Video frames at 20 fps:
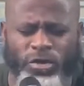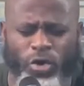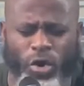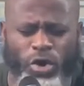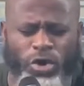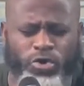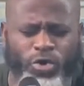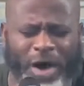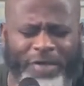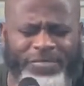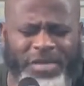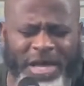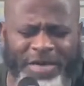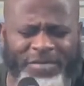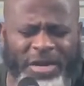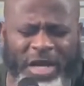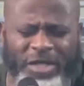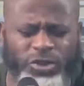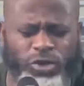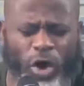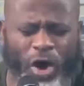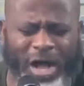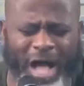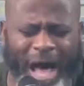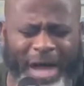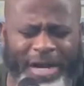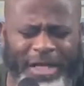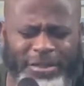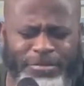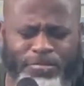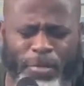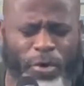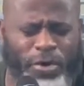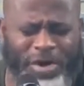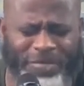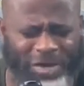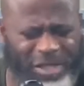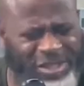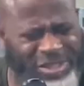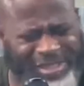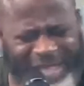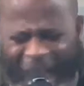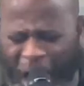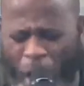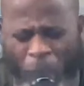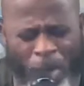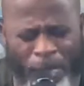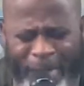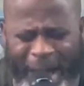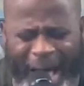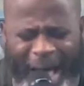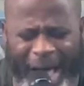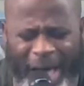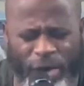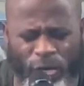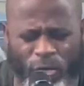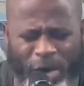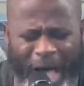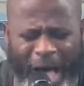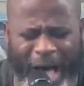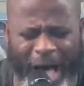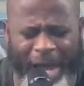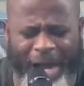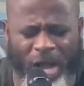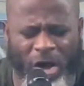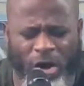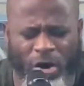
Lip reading: You have given us, Lord God, the spirit of a sound mind, oh God.